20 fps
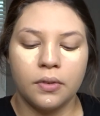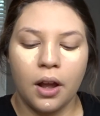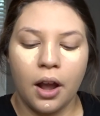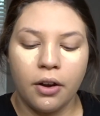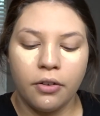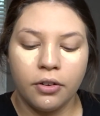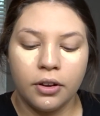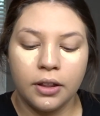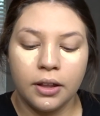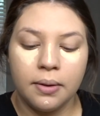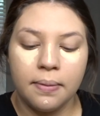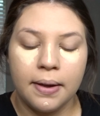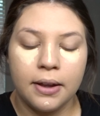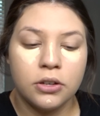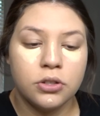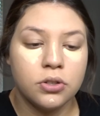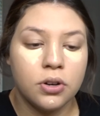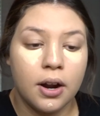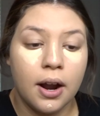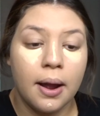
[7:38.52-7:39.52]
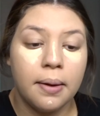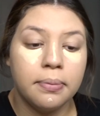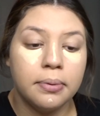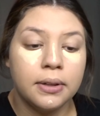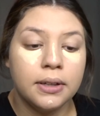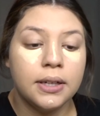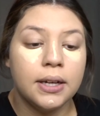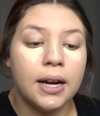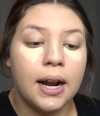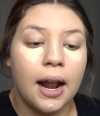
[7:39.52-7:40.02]
I really make sure I
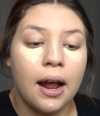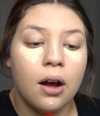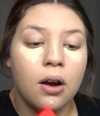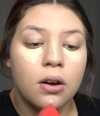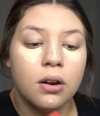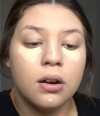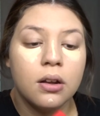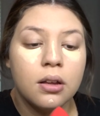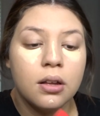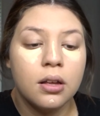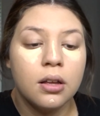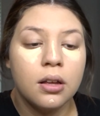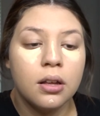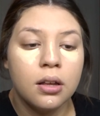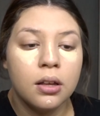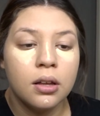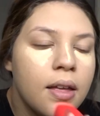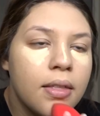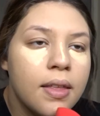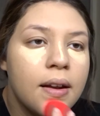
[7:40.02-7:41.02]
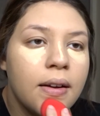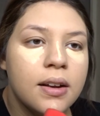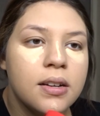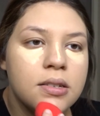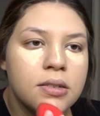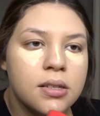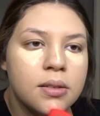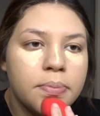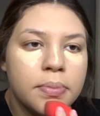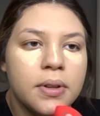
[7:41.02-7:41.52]
blend it out. And then I
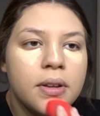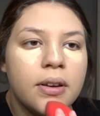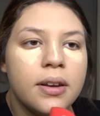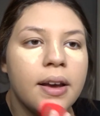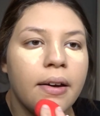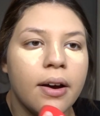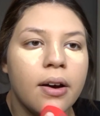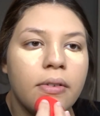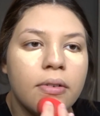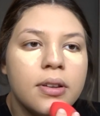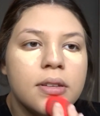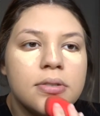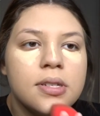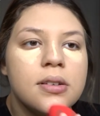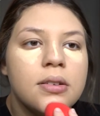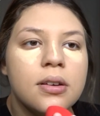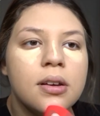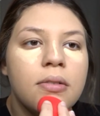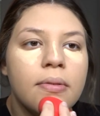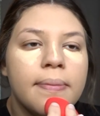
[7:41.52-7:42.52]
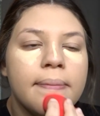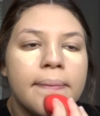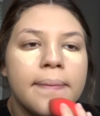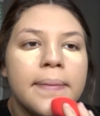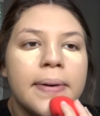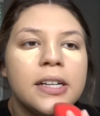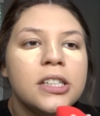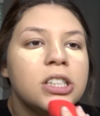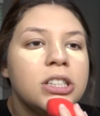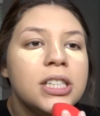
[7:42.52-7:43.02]
just blend out
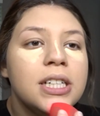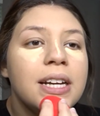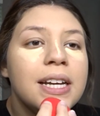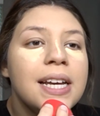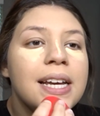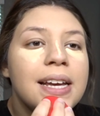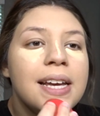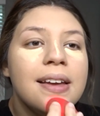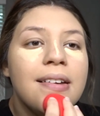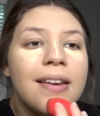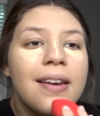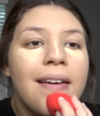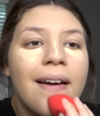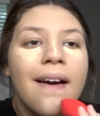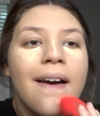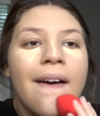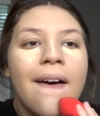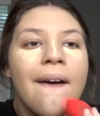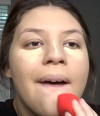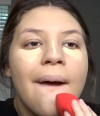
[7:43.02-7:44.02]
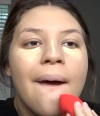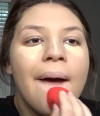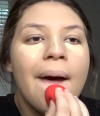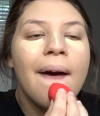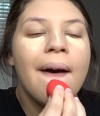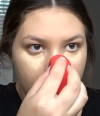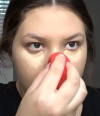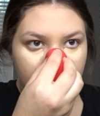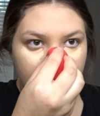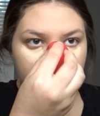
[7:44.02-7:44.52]
my chin
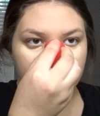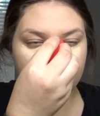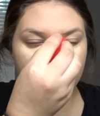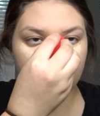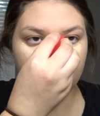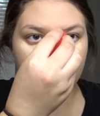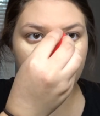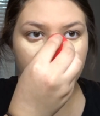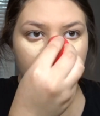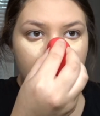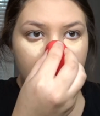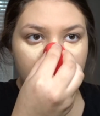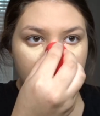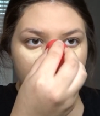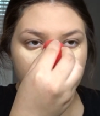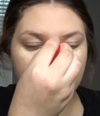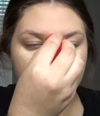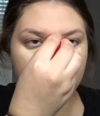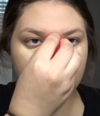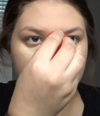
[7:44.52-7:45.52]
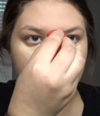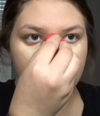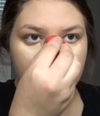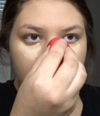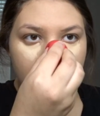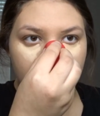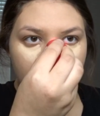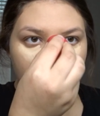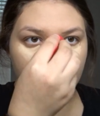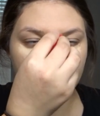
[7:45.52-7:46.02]
and then my nose,
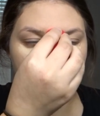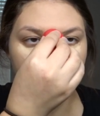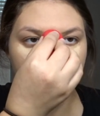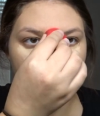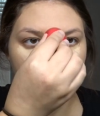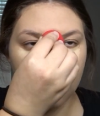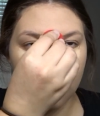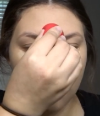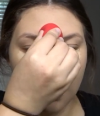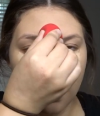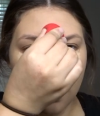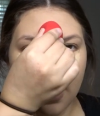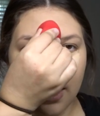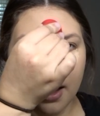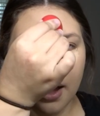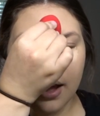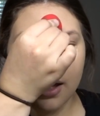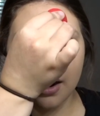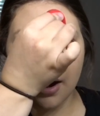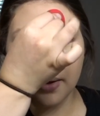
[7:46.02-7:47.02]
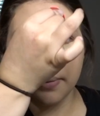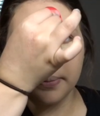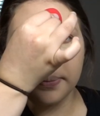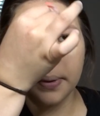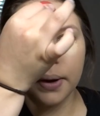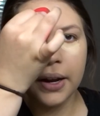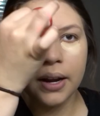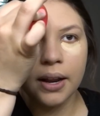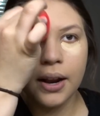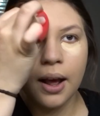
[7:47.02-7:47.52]
and I
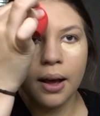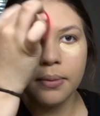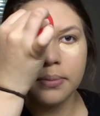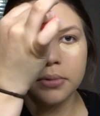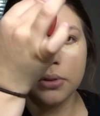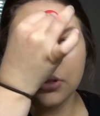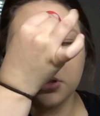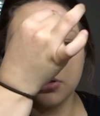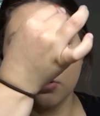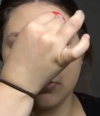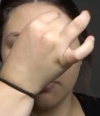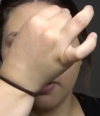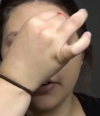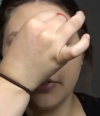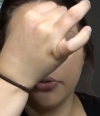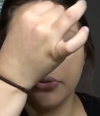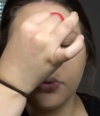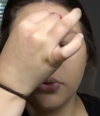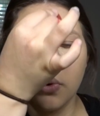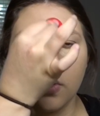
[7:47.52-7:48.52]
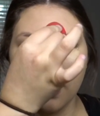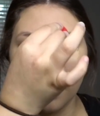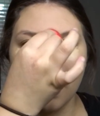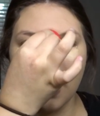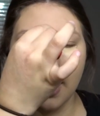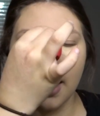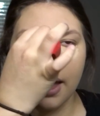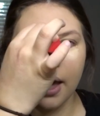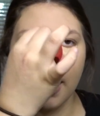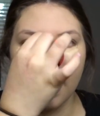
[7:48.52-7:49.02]
bring it up to my
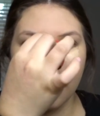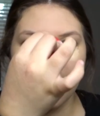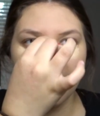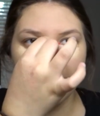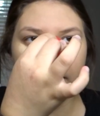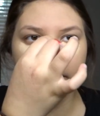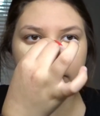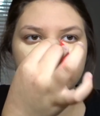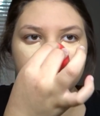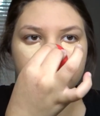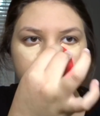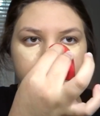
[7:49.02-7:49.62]
forehead,